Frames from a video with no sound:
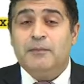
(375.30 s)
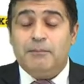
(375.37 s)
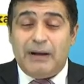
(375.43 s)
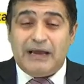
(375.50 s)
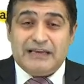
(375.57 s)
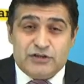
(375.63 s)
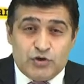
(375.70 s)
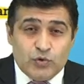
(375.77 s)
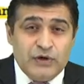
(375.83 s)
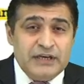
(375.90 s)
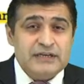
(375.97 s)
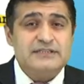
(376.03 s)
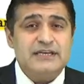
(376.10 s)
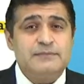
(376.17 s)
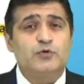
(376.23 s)
by
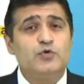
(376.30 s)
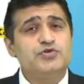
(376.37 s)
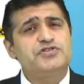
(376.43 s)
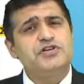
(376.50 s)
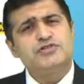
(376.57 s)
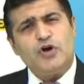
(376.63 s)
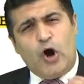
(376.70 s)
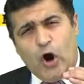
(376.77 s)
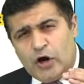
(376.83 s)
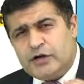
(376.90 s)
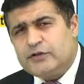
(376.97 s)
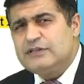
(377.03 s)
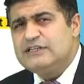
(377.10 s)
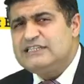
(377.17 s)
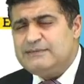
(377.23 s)
doing some questions
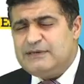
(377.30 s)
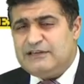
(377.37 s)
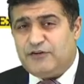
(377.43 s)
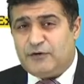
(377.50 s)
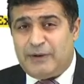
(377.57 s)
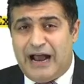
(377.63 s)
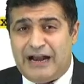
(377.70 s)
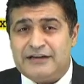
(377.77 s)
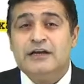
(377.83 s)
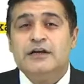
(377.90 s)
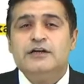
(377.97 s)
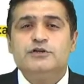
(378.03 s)
onto the CBE format